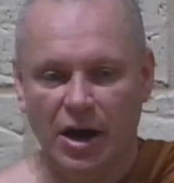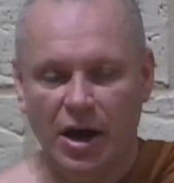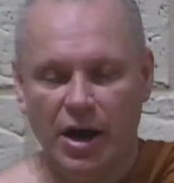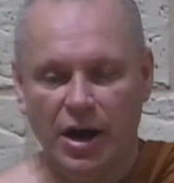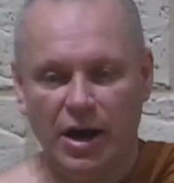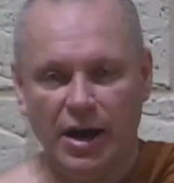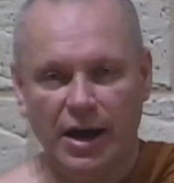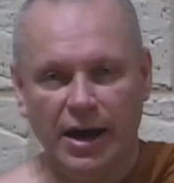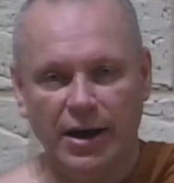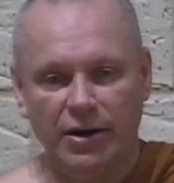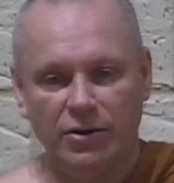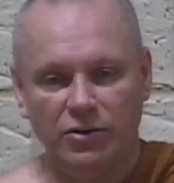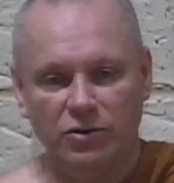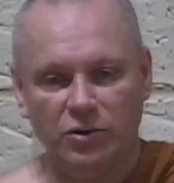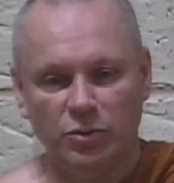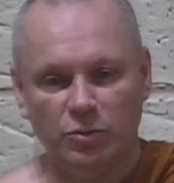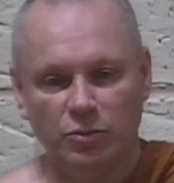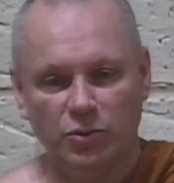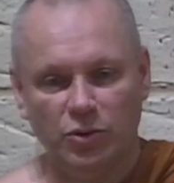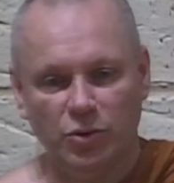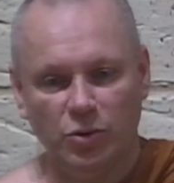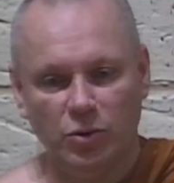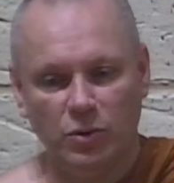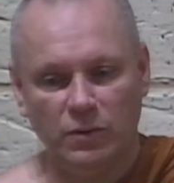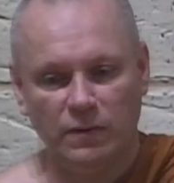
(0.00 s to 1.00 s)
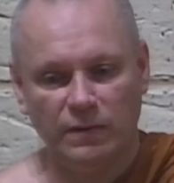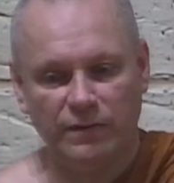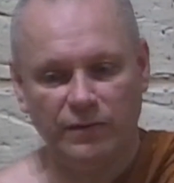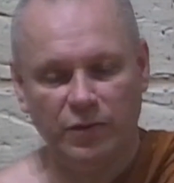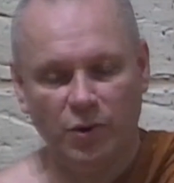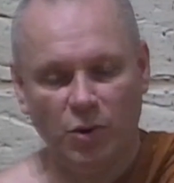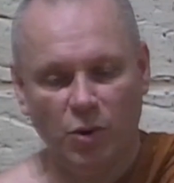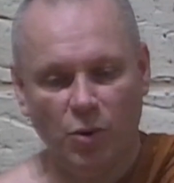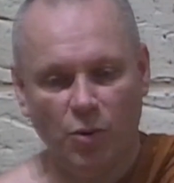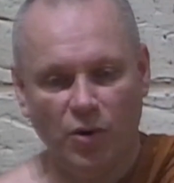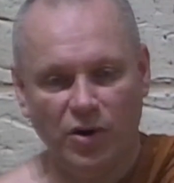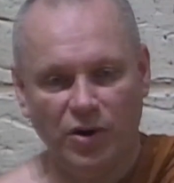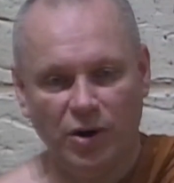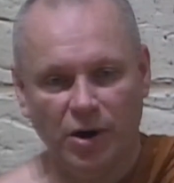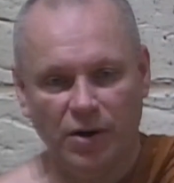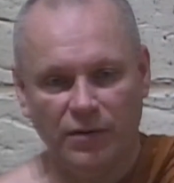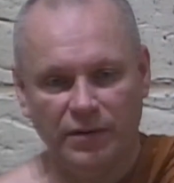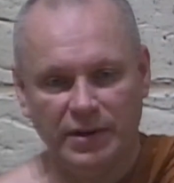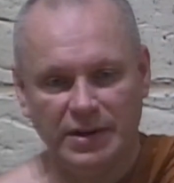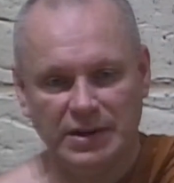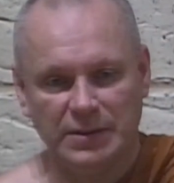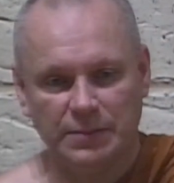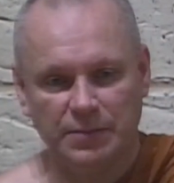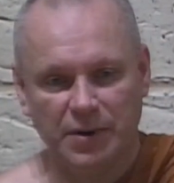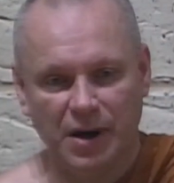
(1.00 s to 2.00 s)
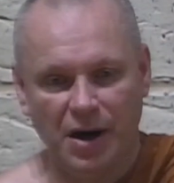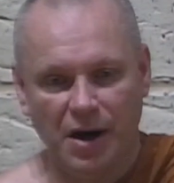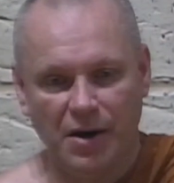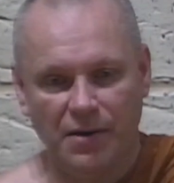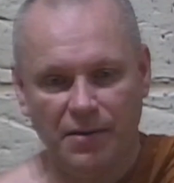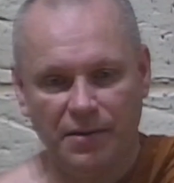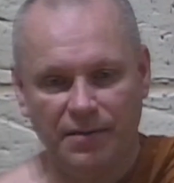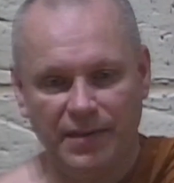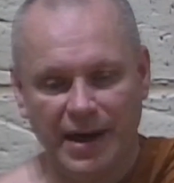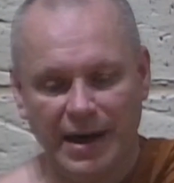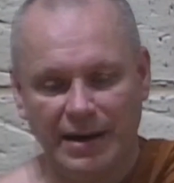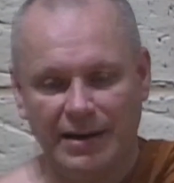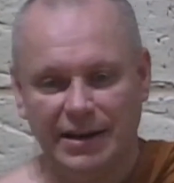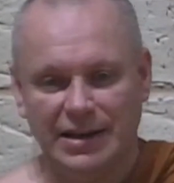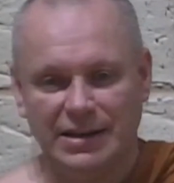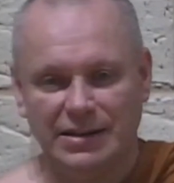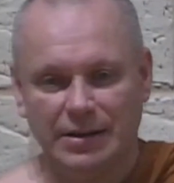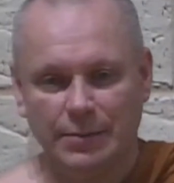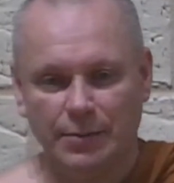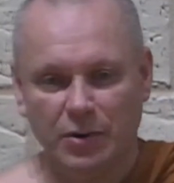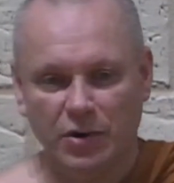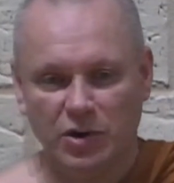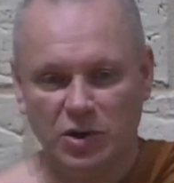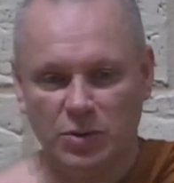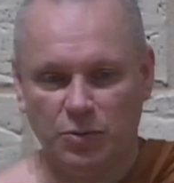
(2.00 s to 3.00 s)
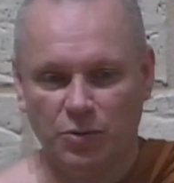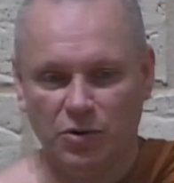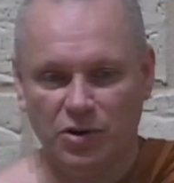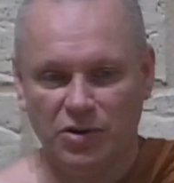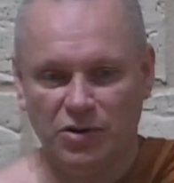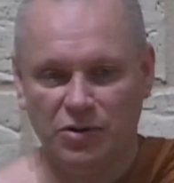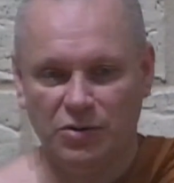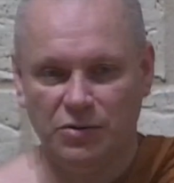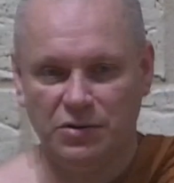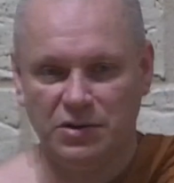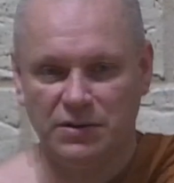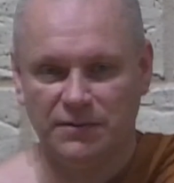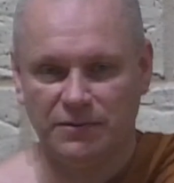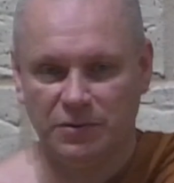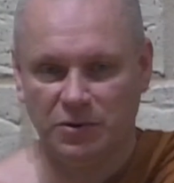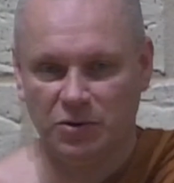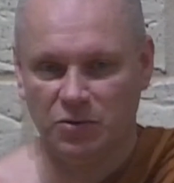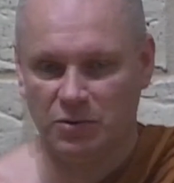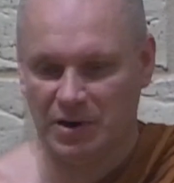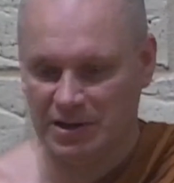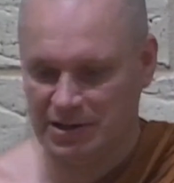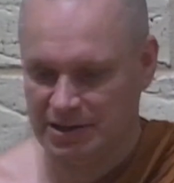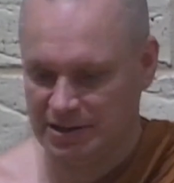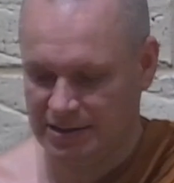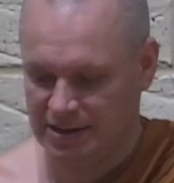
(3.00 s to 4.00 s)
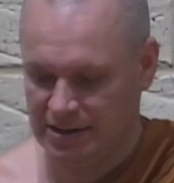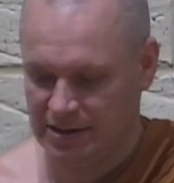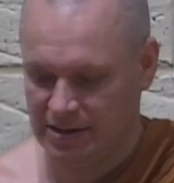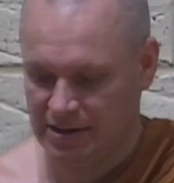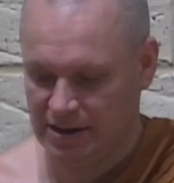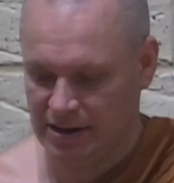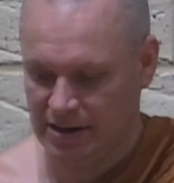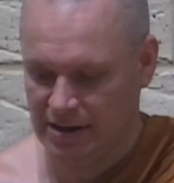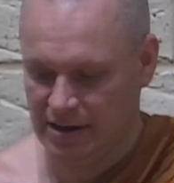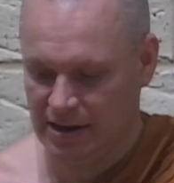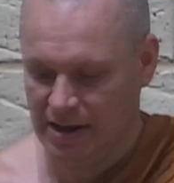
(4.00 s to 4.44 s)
to move forward on this path? That is a much more useful question.